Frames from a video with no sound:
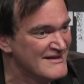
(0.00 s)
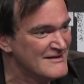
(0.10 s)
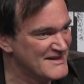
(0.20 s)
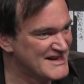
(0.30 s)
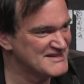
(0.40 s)

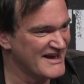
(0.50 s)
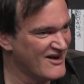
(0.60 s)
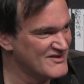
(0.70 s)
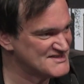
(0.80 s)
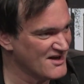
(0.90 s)
Because I
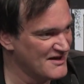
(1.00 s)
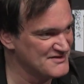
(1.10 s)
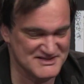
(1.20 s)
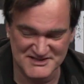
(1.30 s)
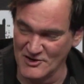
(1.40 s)
always saw
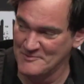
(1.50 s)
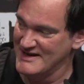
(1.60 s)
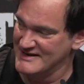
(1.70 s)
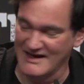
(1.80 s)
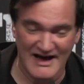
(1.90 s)
this
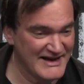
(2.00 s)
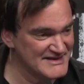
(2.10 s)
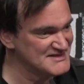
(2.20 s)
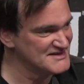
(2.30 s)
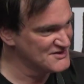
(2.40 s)
European guy
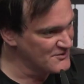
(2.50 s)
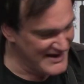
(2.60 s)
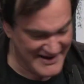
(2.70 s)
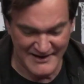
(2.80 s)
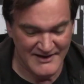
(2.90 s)
as in
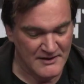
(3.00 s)
gray.